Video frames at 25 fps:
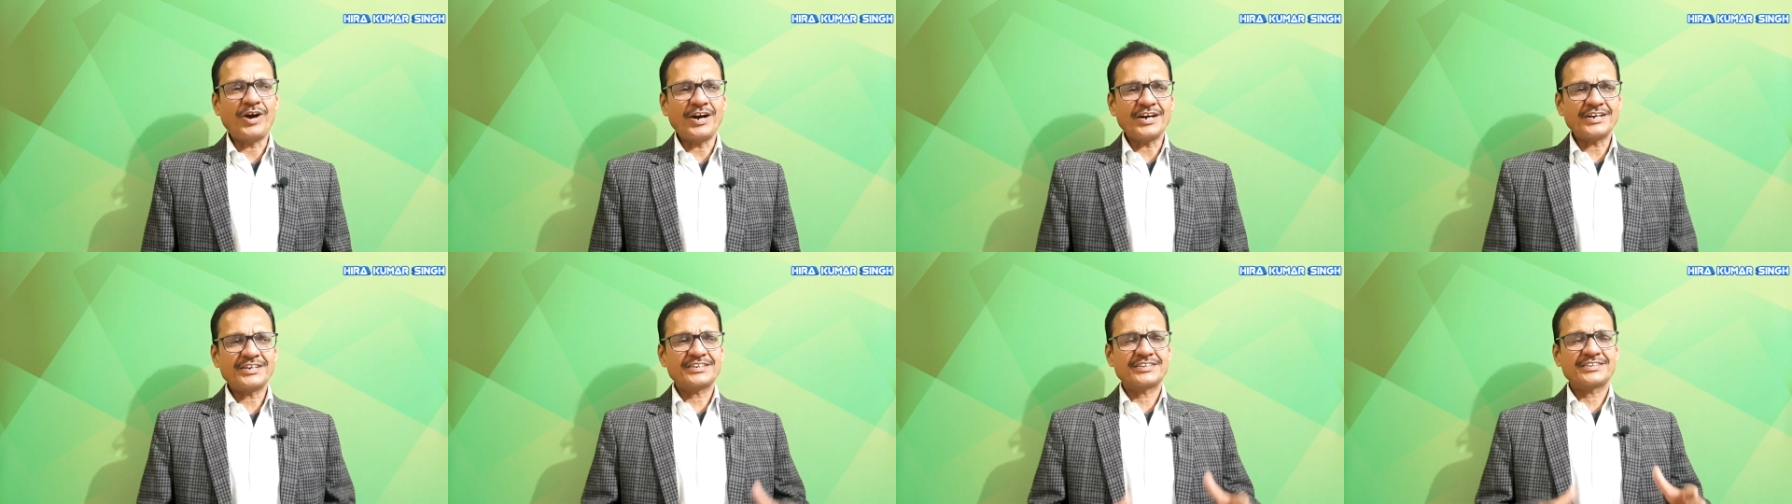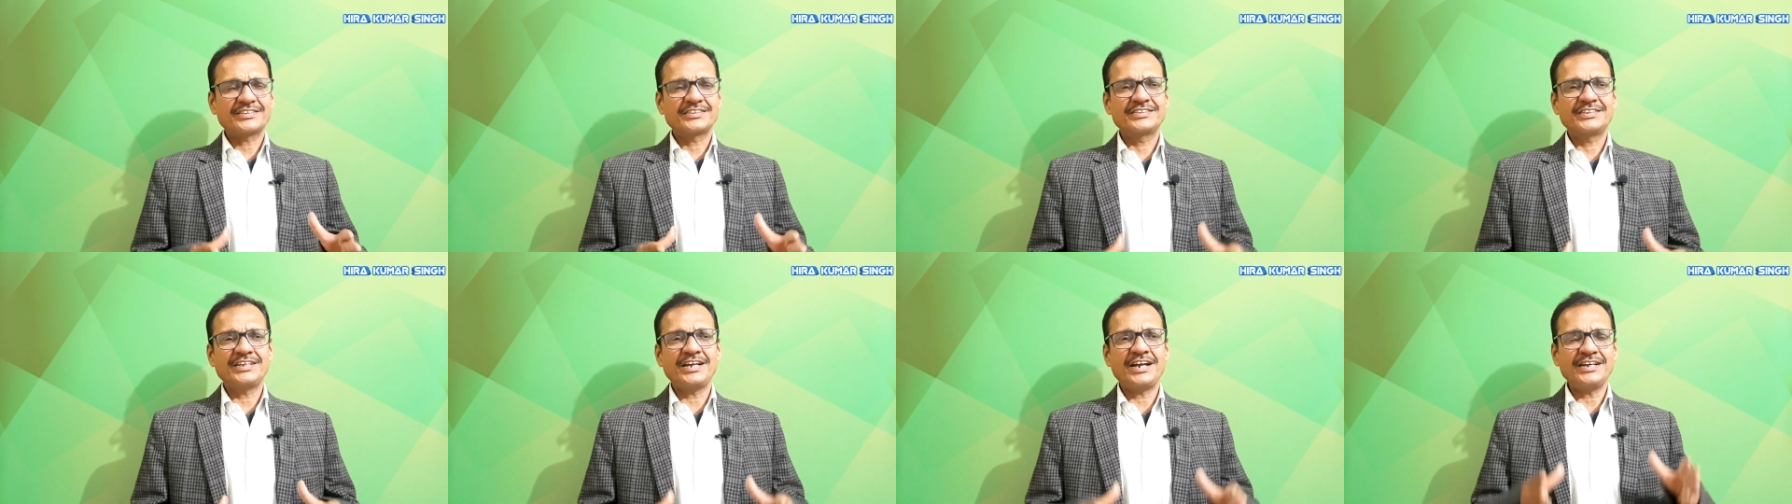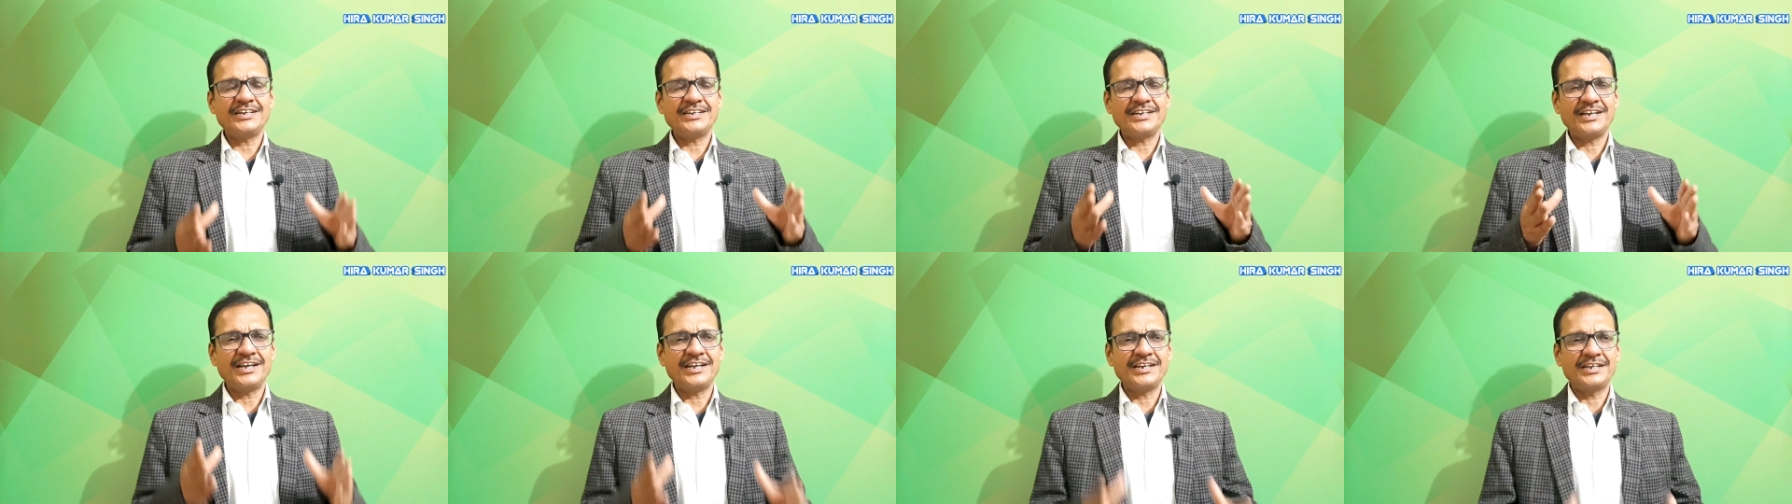what
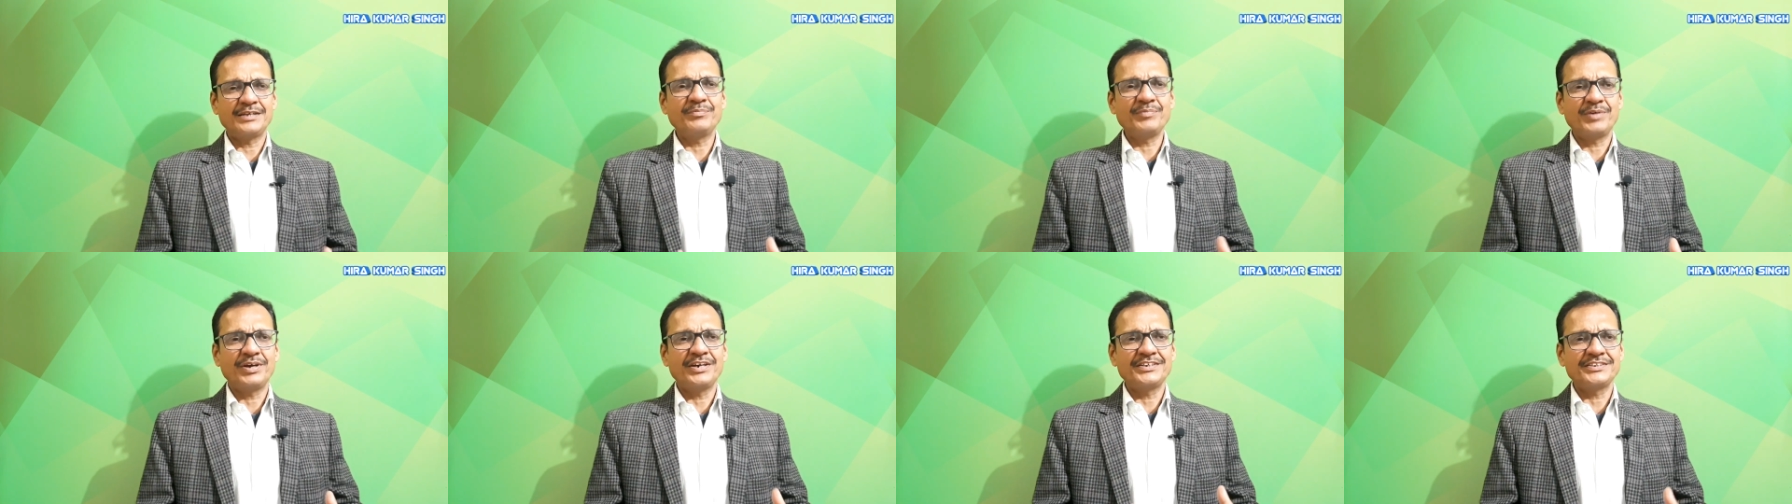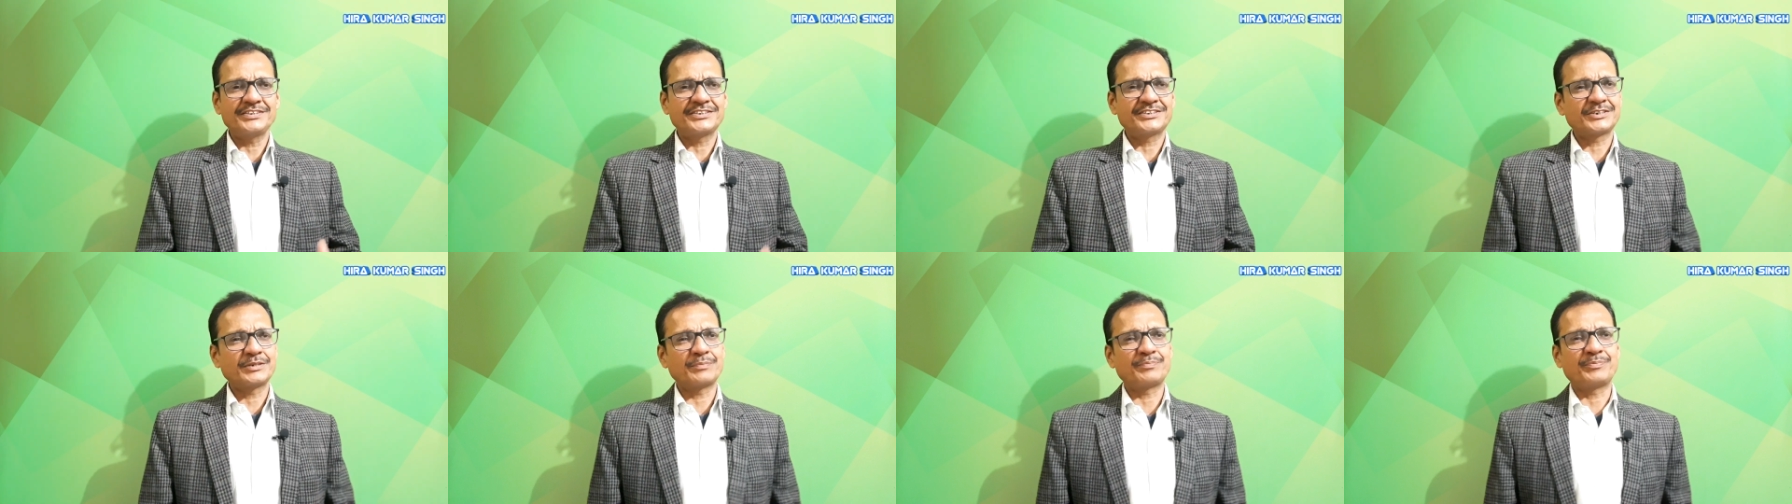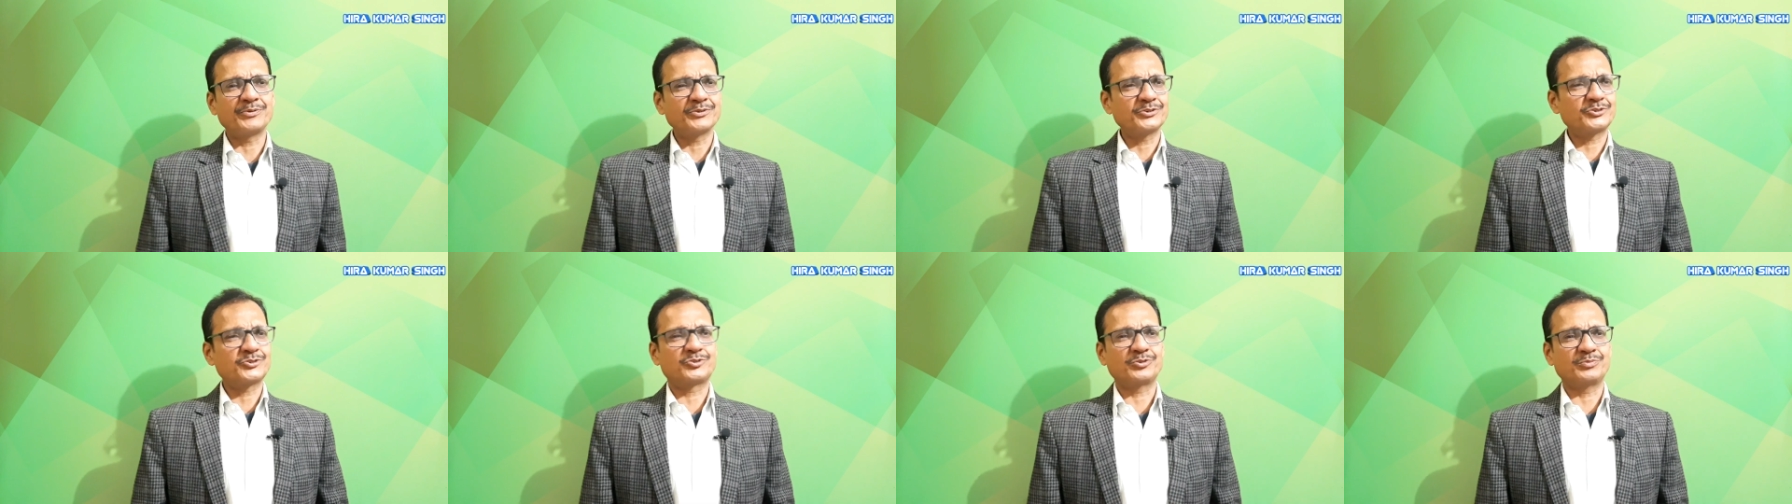that animal is
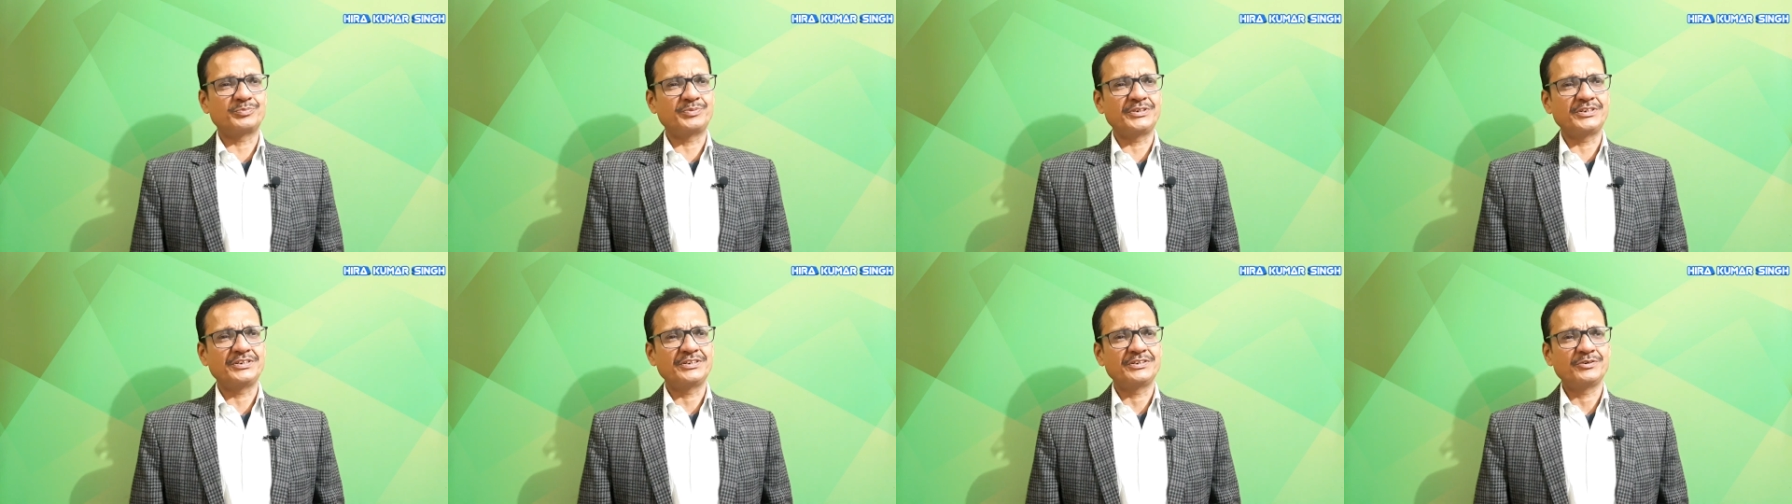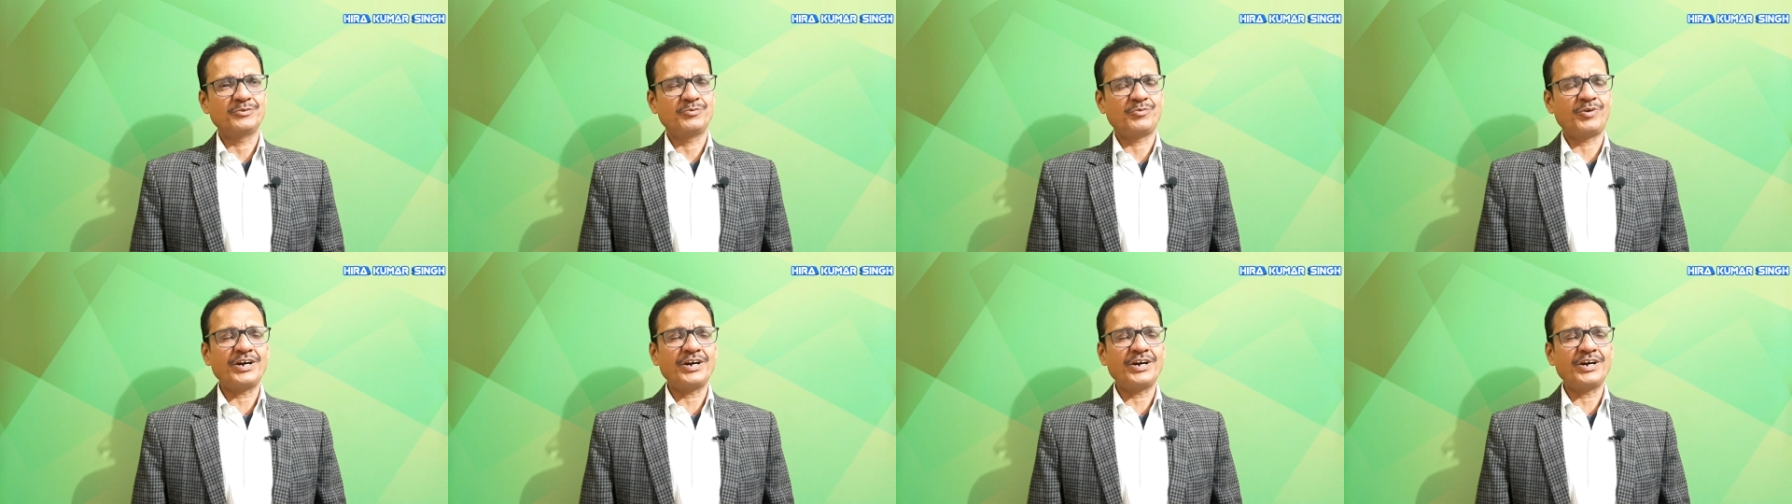supposed to be?